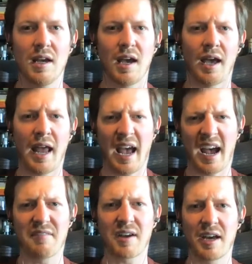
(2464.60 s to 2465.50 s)
and
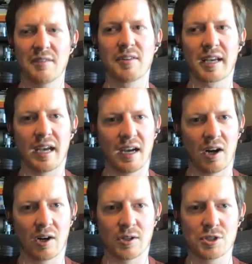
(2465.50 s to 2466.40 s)
have kind of like a
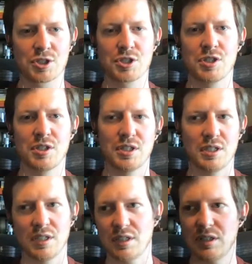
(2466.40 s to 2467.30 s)
harsh
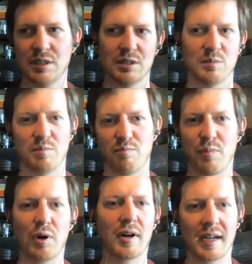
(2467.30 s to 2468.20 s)

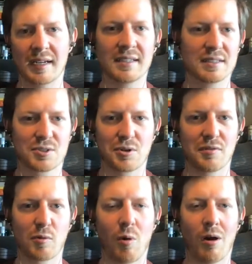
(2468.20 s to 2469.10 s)
burning sort
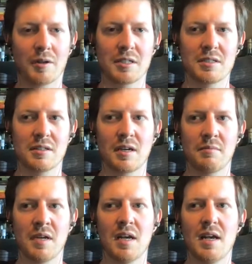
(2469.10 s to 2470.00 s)
of quality to
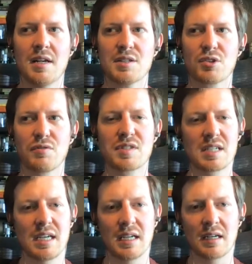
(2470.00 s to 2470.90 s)
them. So I've
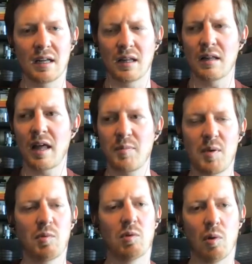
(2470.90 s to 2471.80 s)
seen a lot of
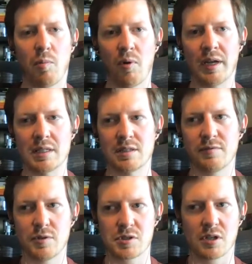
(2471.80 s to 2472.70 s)
people will point to
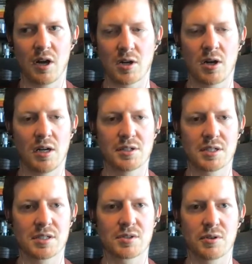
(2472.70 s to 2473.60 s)
fusel alcohols
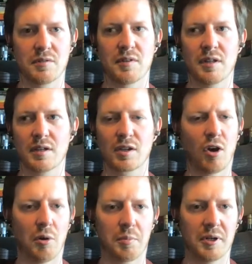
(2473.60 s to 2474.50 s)
as sort of the
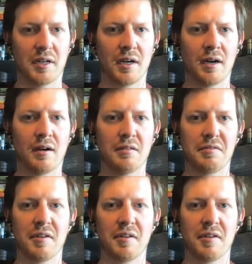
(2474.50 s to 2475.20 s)
culprit of